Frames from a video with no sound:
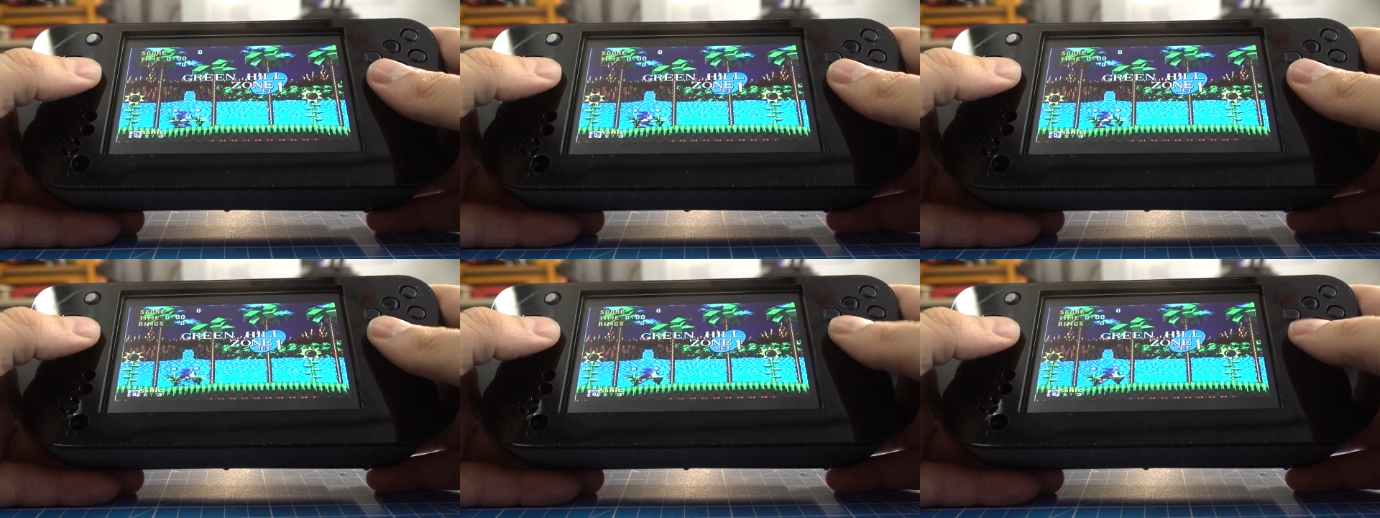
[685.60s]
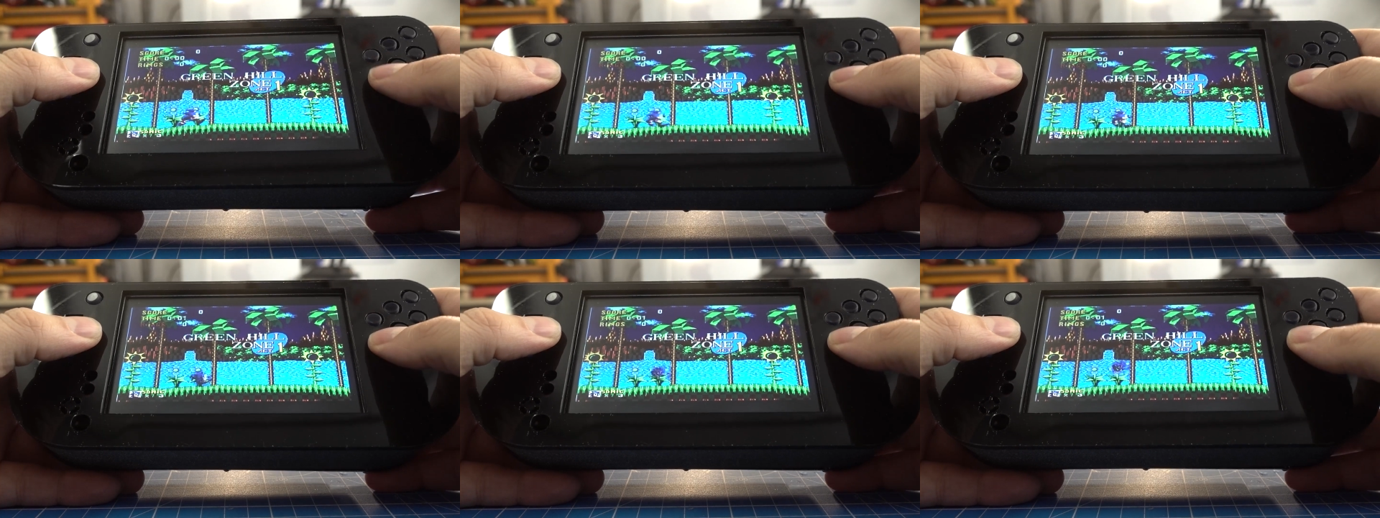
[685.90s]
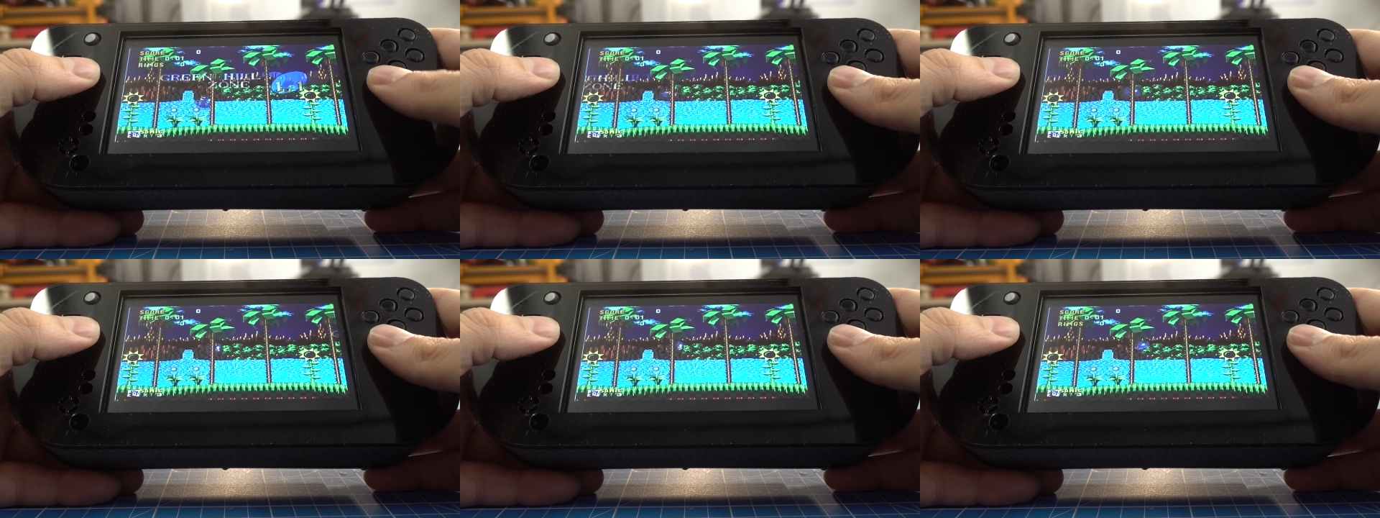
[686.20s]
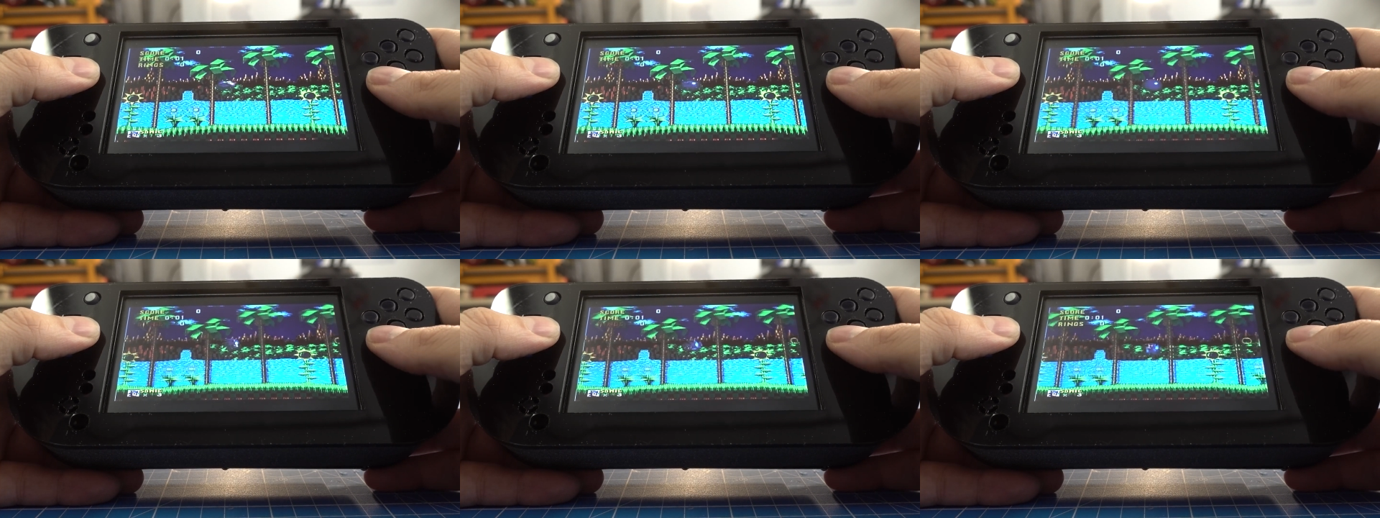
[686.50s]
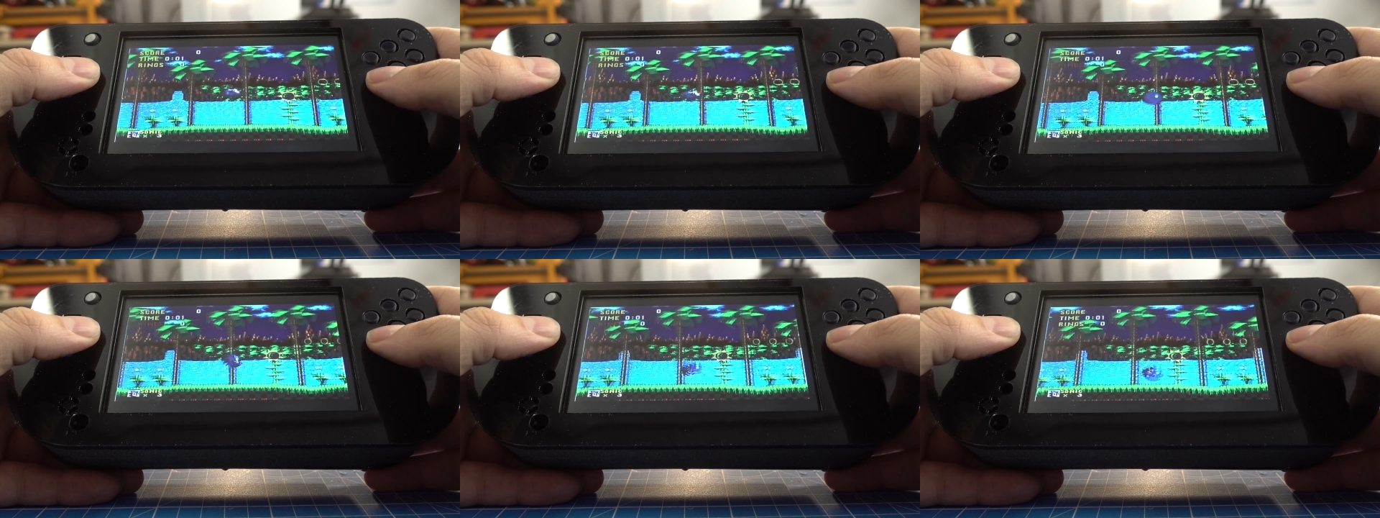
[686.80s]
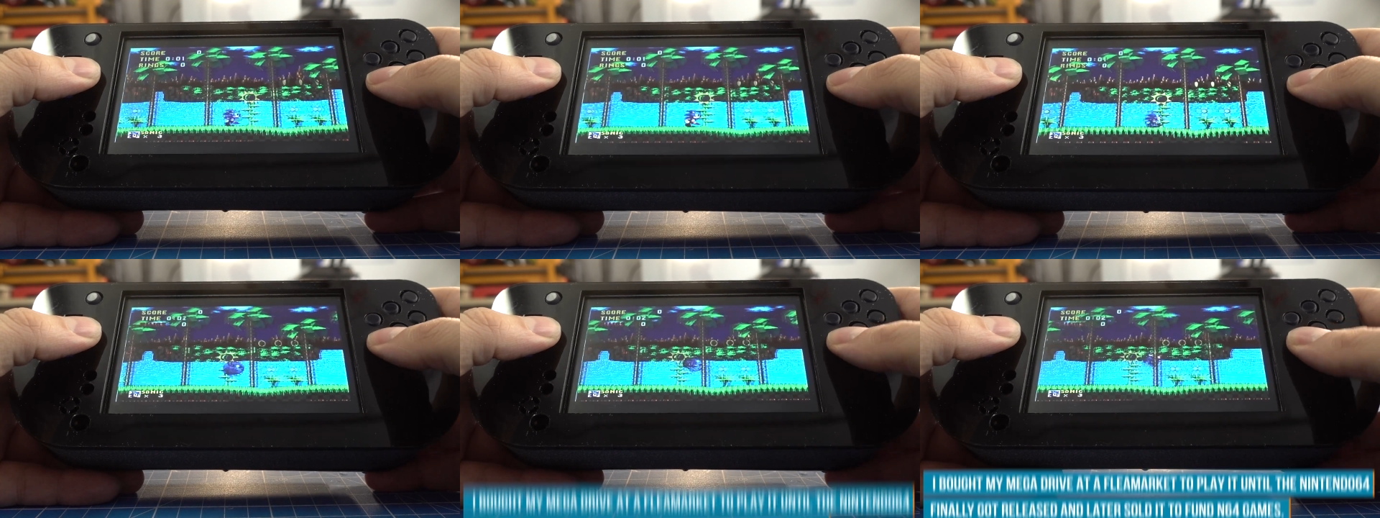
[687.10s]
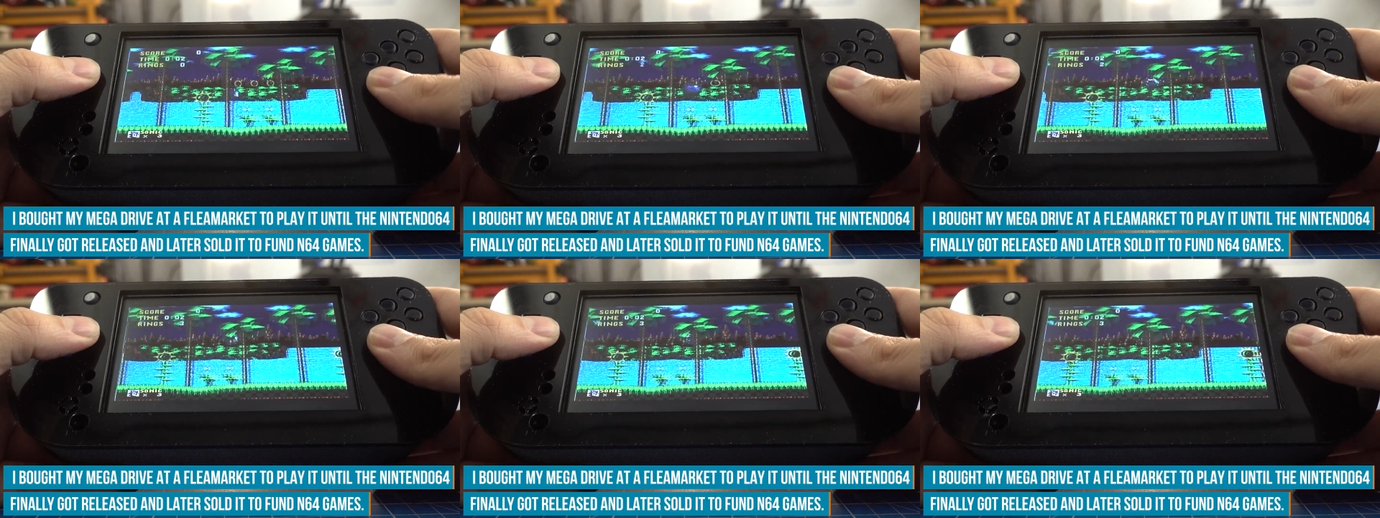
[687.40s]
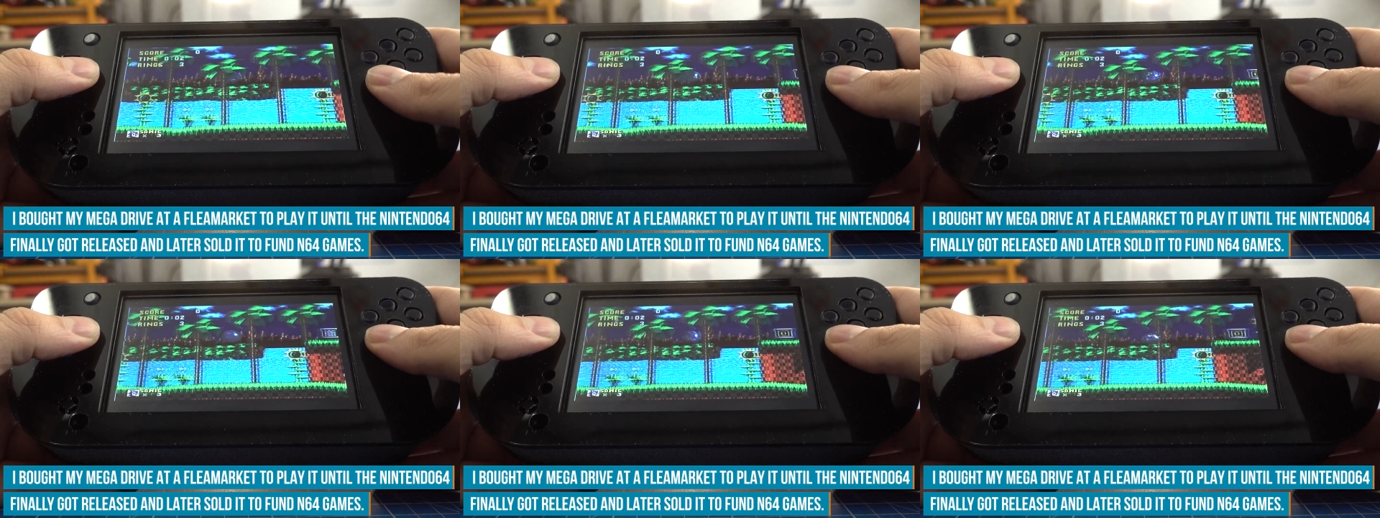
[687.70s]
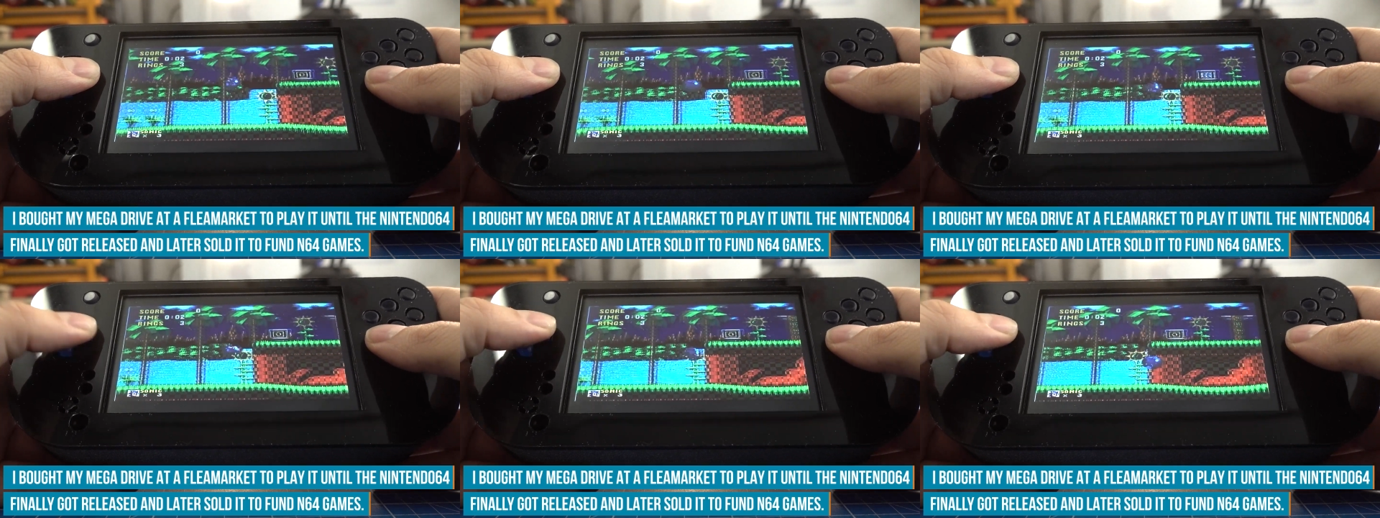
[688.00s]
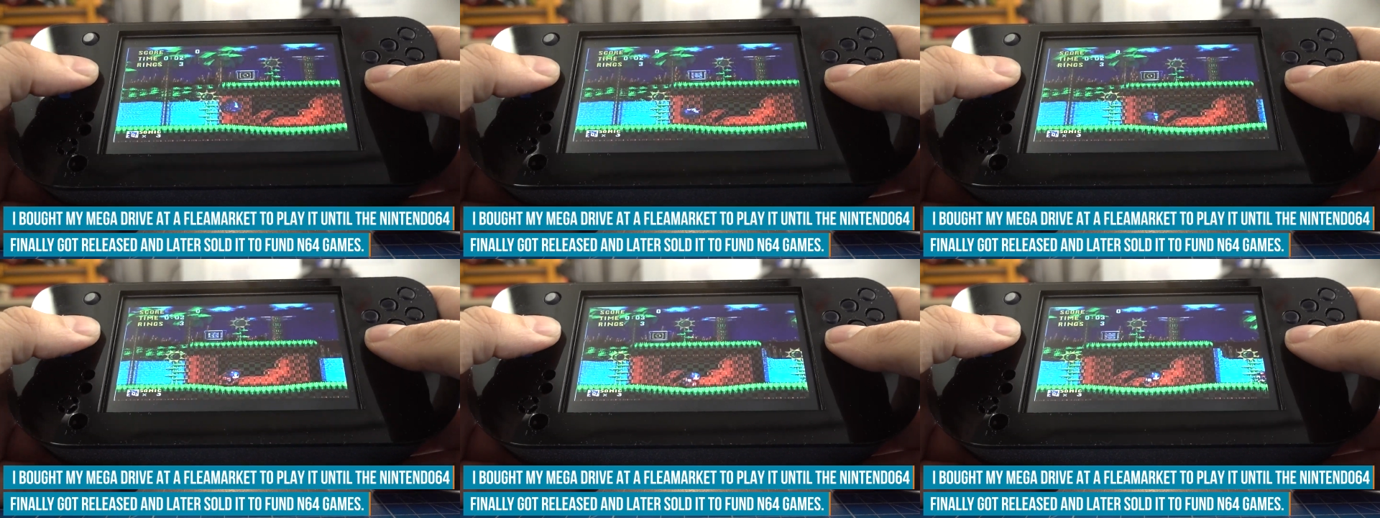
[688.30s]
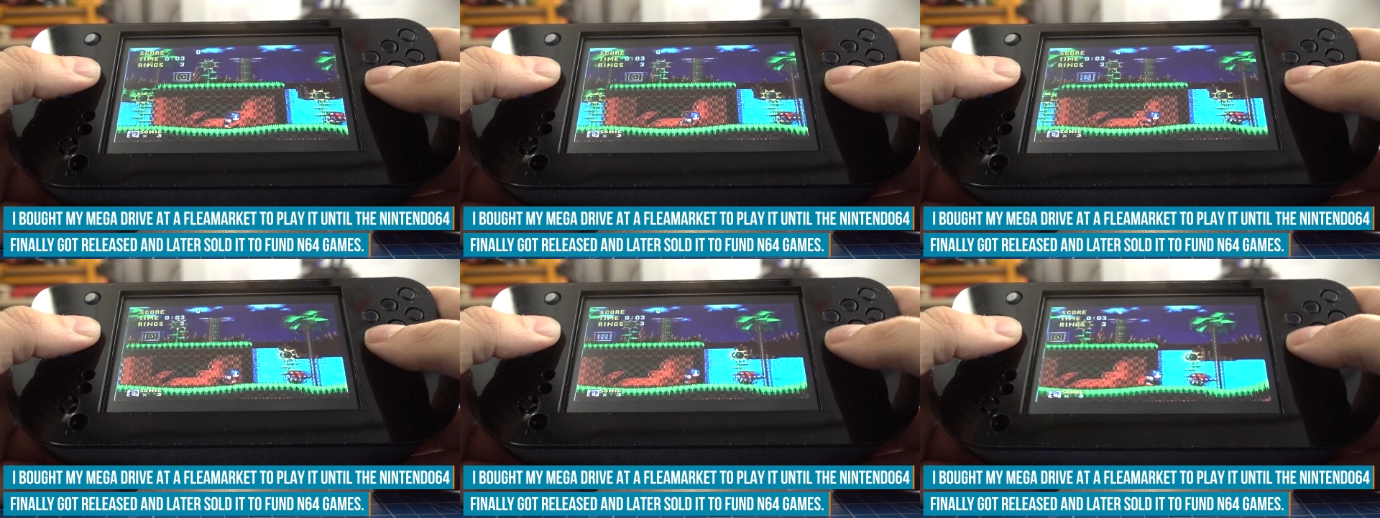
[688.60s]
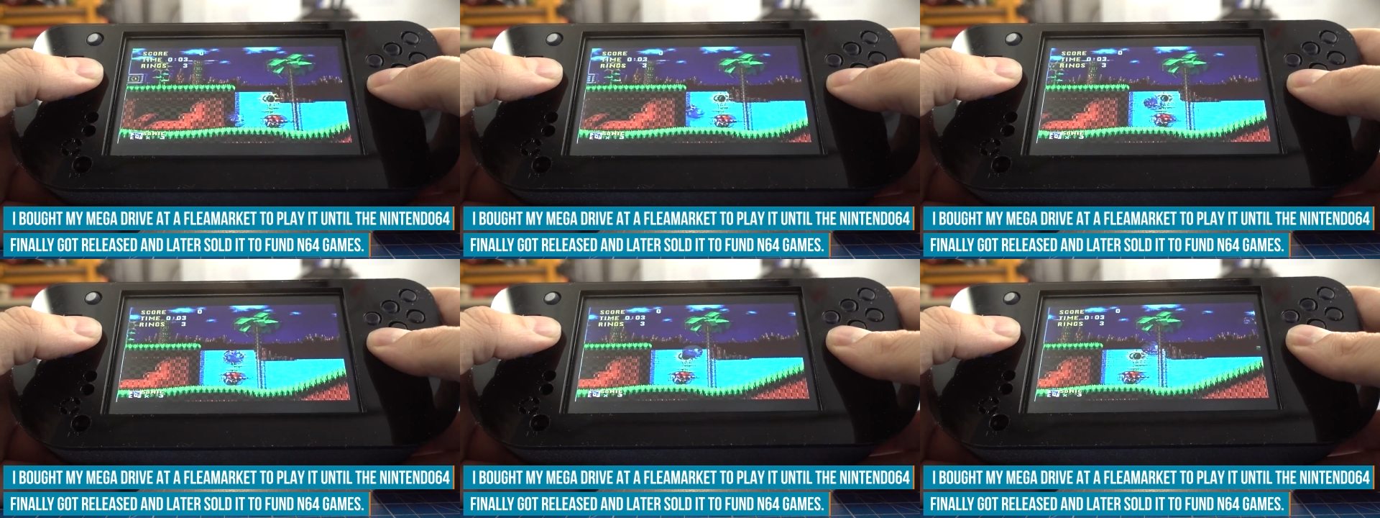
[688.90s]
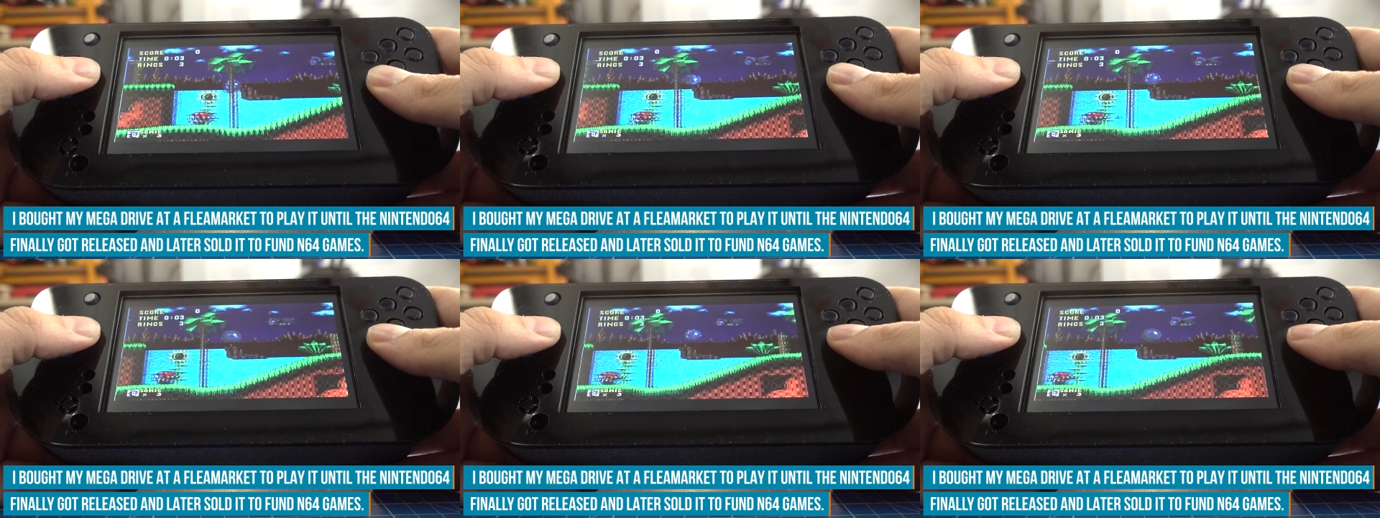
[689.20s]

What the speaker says: No face is visible, so there are no lips to read.